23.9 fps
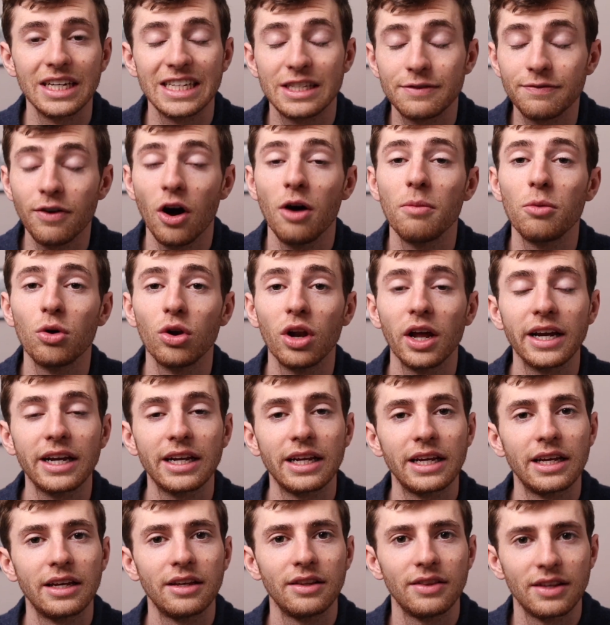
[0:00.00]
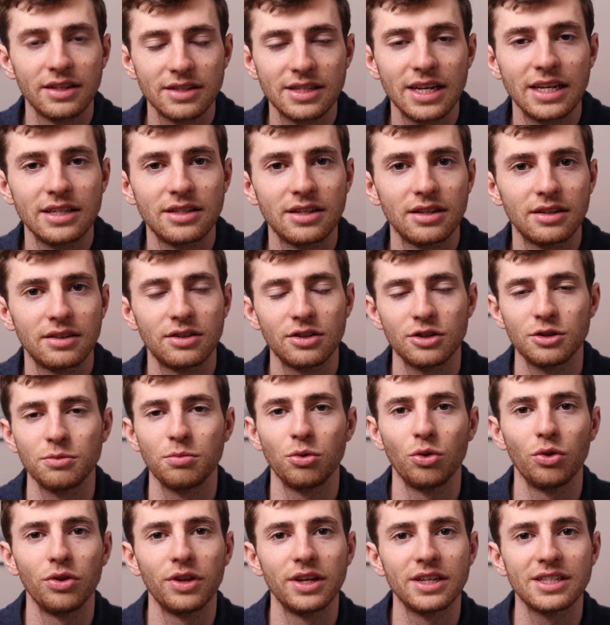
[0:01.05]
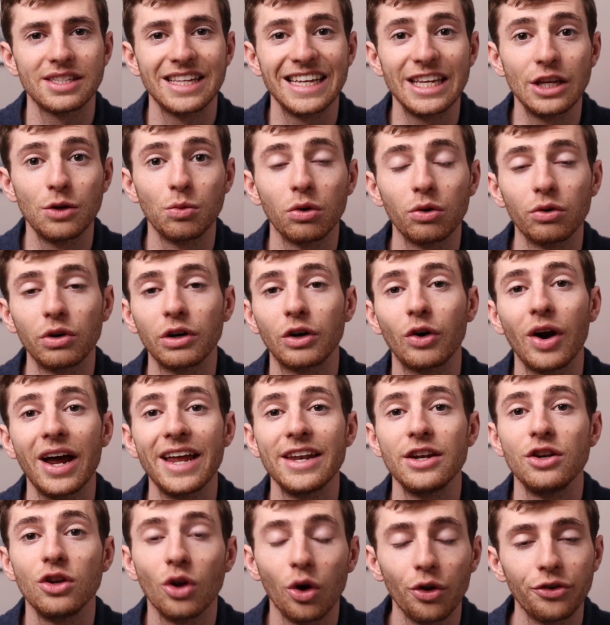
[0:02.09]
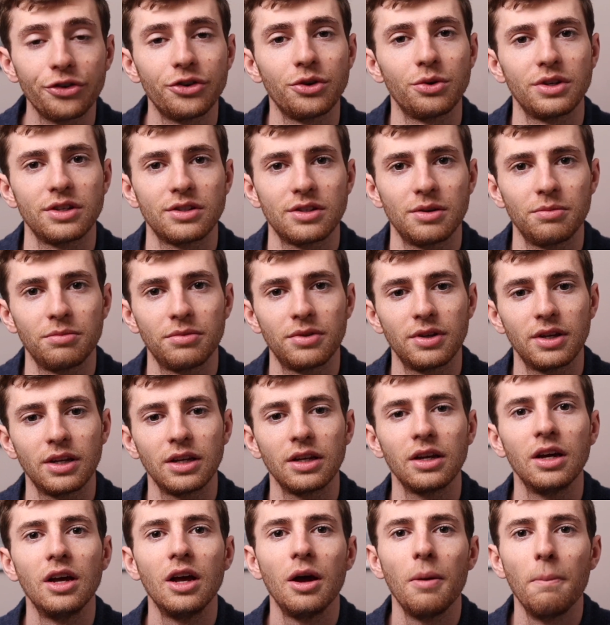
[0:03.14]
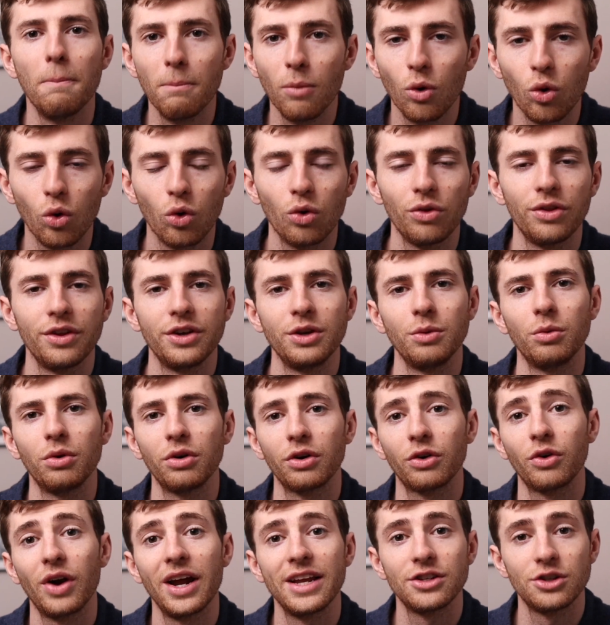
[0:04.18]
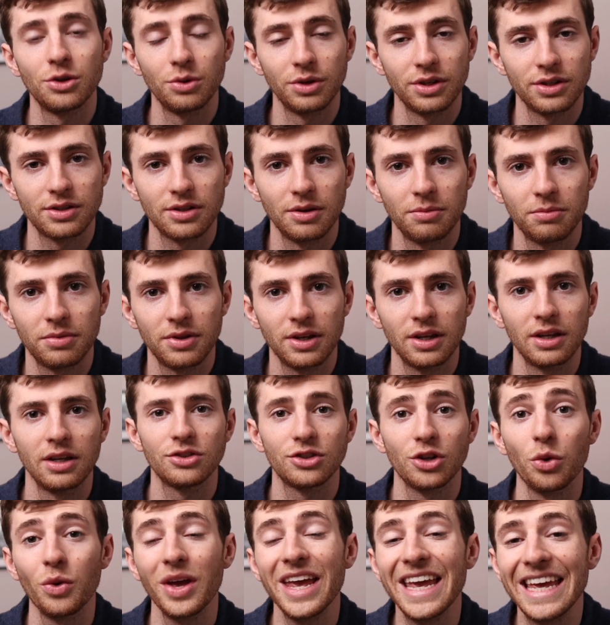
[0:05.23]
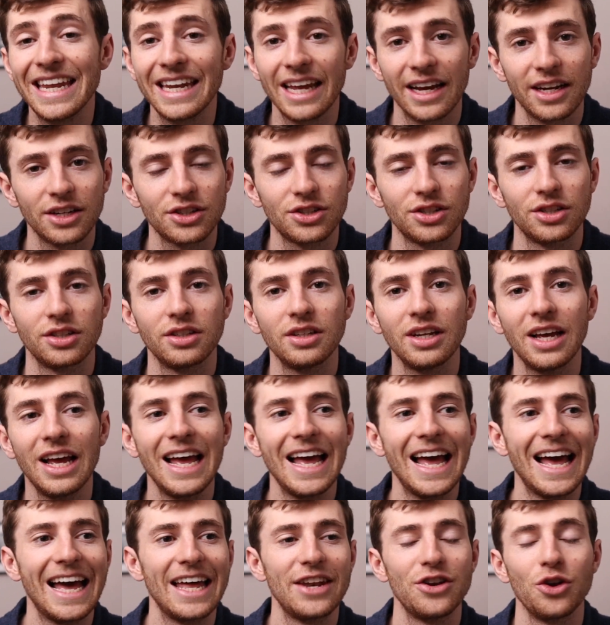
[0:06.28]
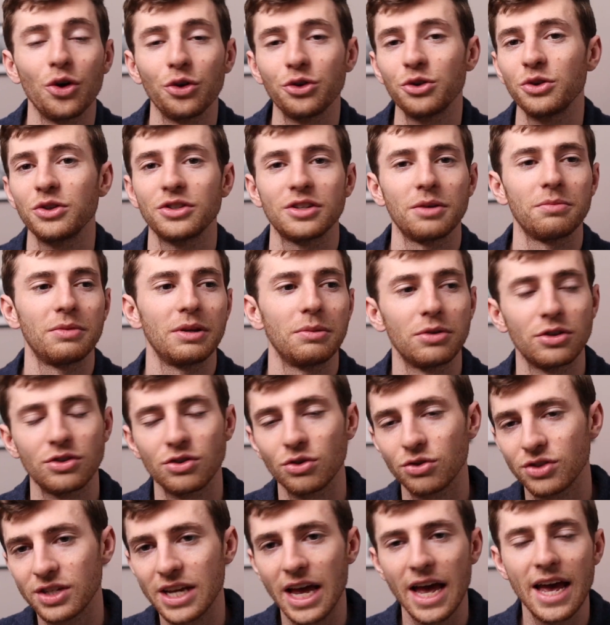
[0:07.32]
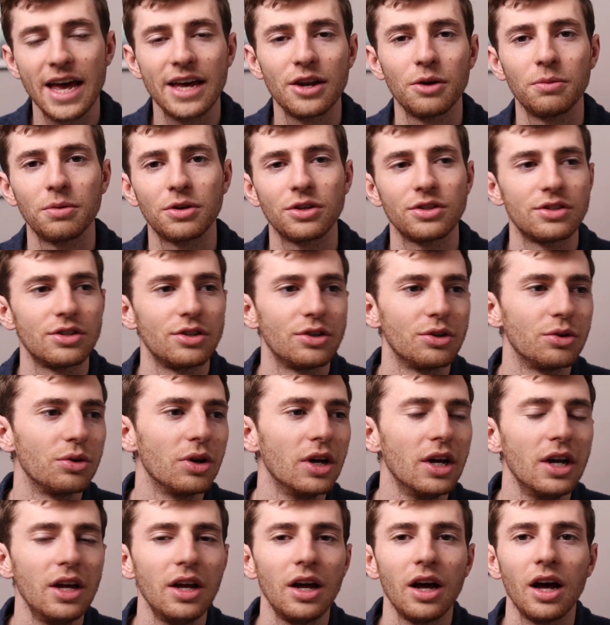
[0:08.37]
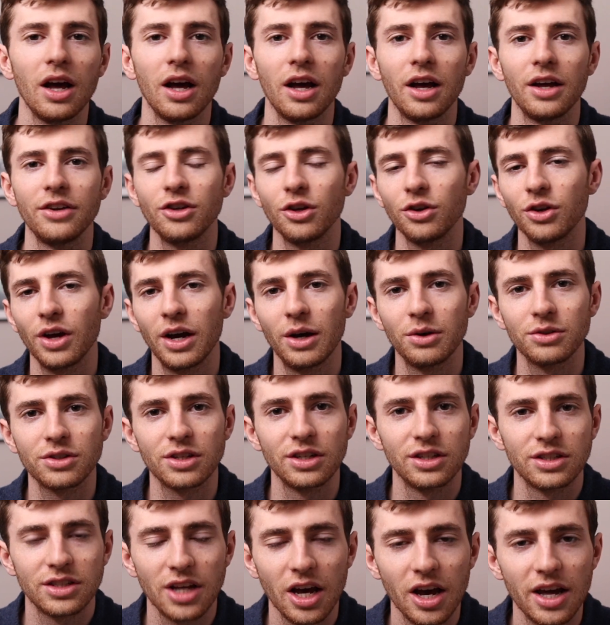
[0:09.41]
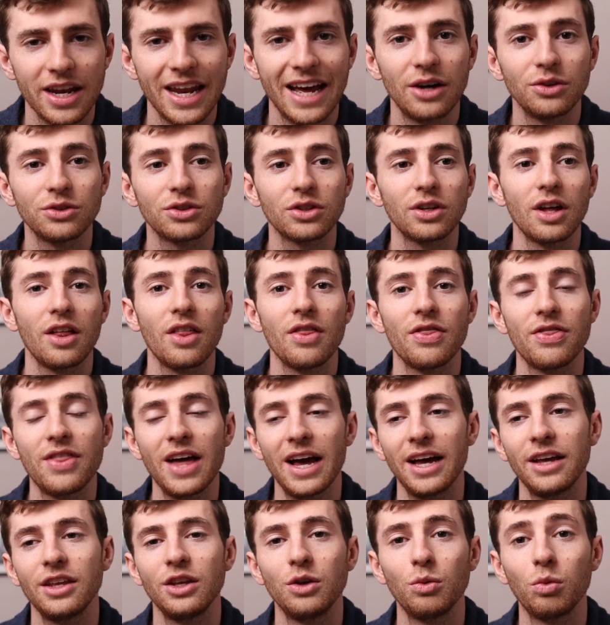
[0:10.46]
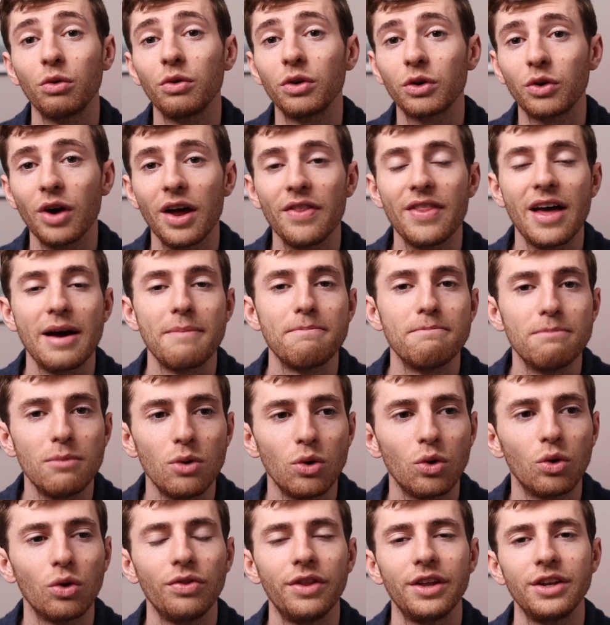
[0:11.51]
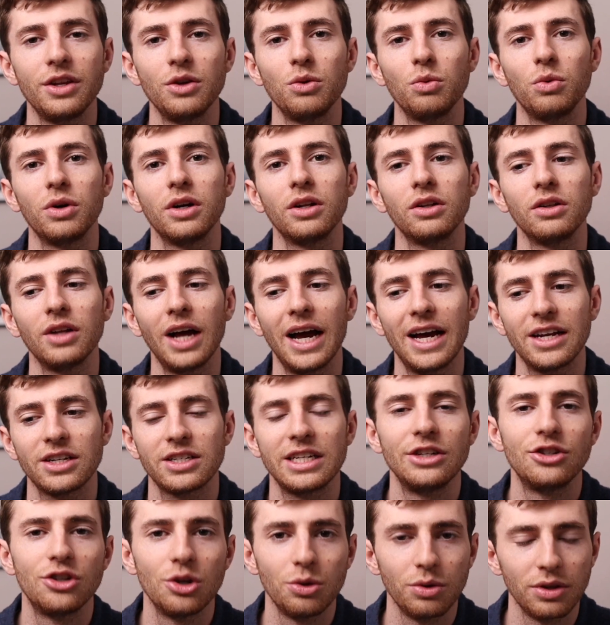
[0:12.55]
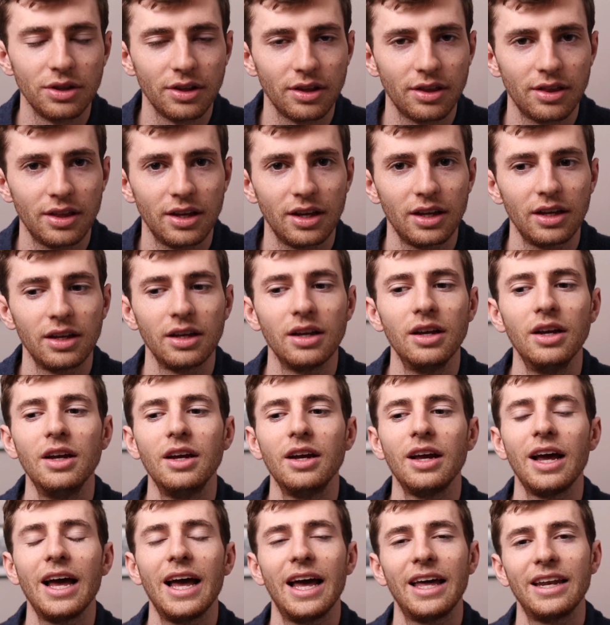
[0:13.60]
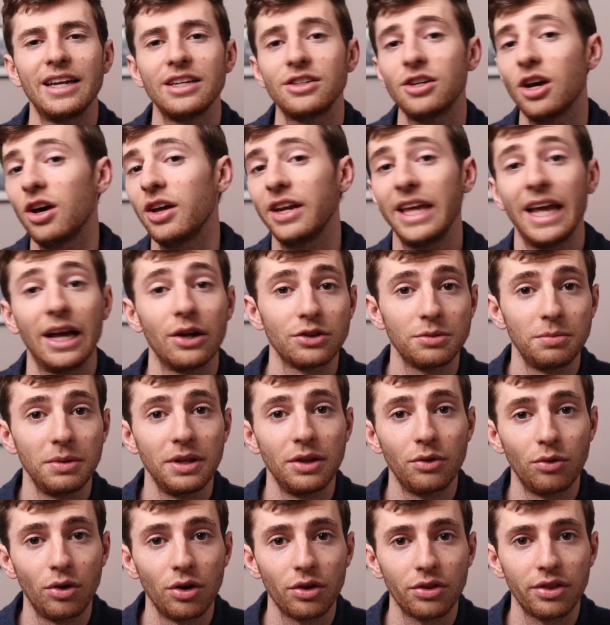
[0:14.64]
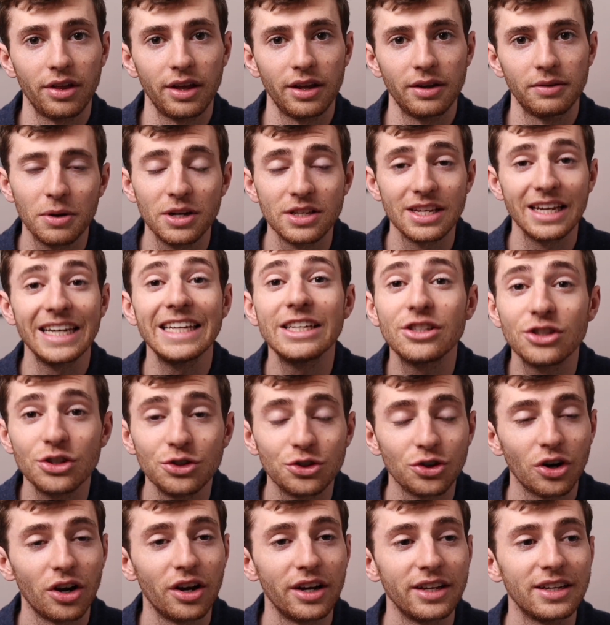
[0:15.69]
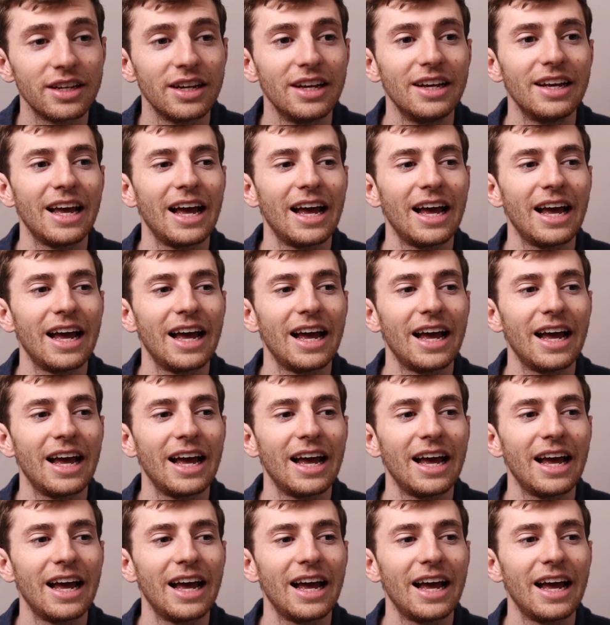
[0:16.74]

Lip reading: It's far more likely, and there's data to support this, that you will regret not doing something more than you regret doing something. So inaction and not doing something because you're scared or because you don't know how it's going to turn out, that you will regret that more than you will actually doing the thing and it turning out to be the wrong thing, because at least you tried.